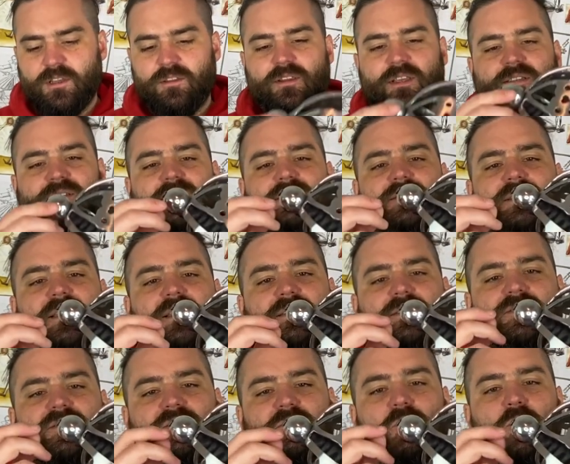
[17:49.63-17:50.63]
This is a
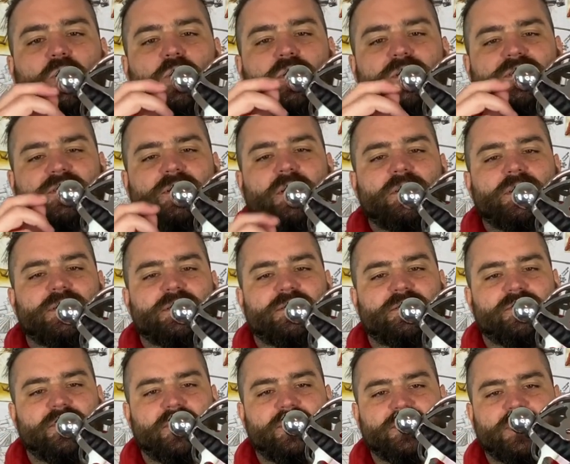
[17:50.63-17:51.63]
small solid as
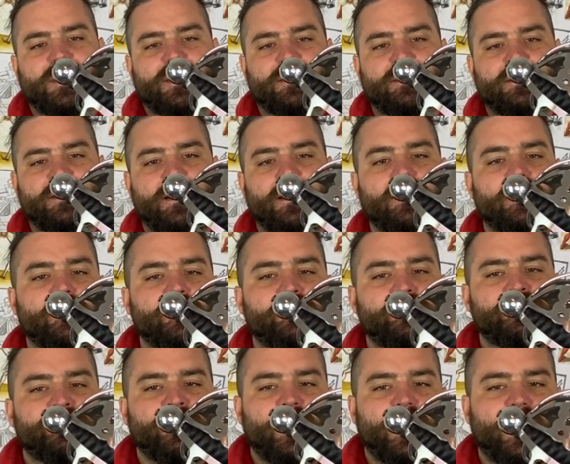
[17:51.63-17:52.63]
far as I can tell,
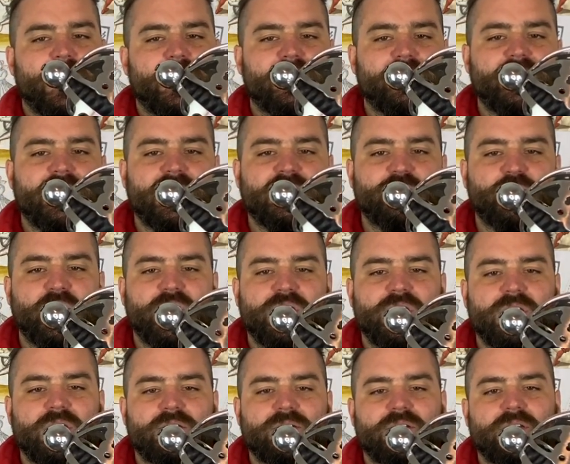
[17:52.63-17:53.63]
and I think it's pretty
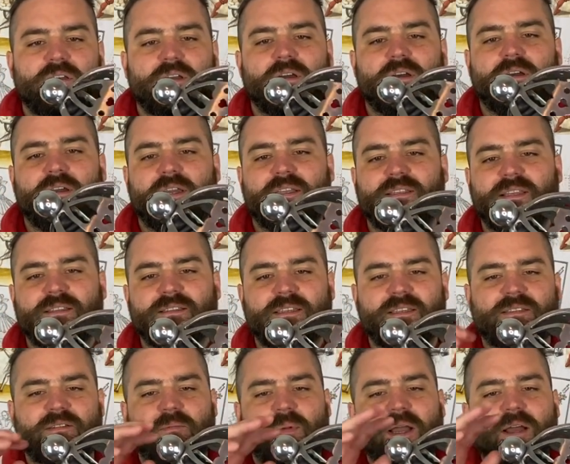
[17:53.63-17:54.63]
good.
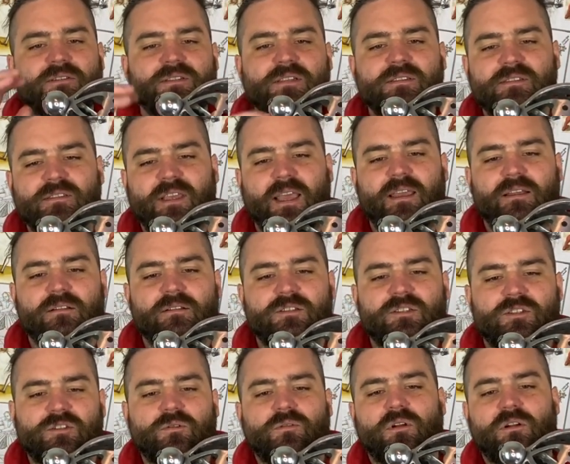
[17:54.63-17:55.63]
It's about in scale
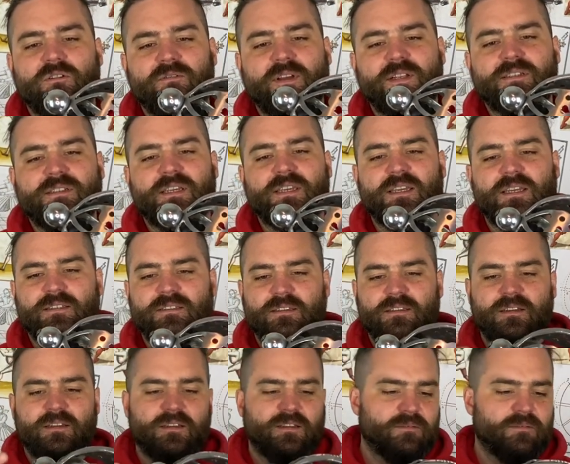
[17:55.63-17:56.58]
to a lot of antiques.